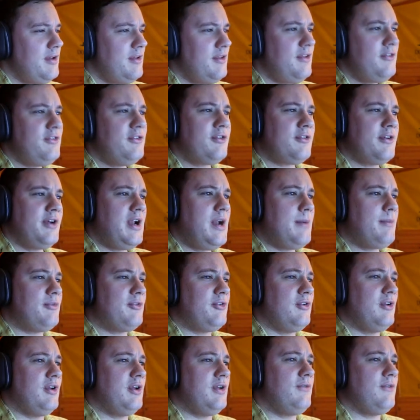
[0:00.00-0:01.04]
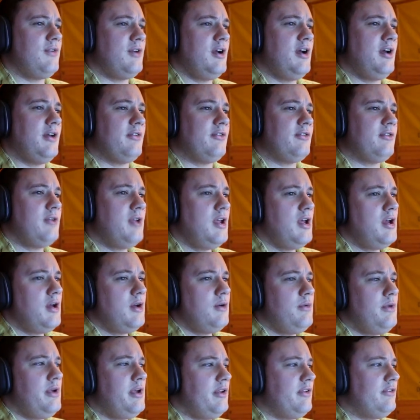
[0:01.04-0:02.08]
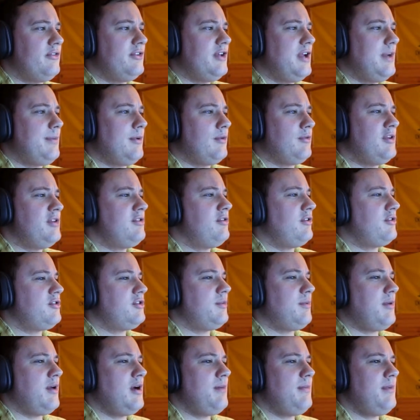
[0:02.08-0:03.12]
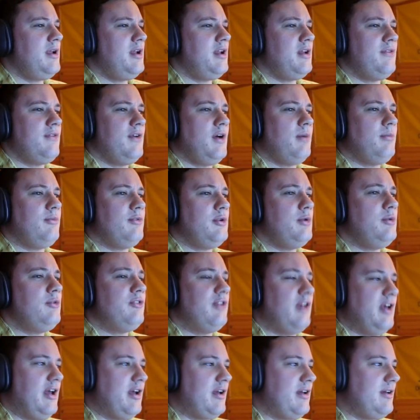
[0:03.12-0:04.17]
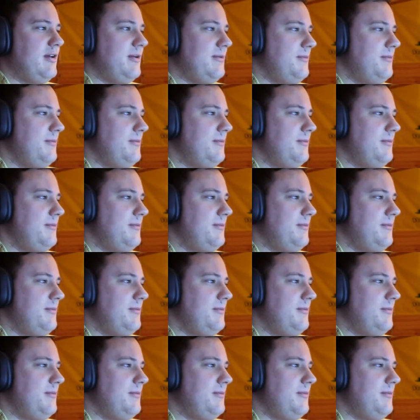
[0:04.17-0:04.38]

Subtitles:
This is a great opportunity for us. We can set up a research department and develop new tech.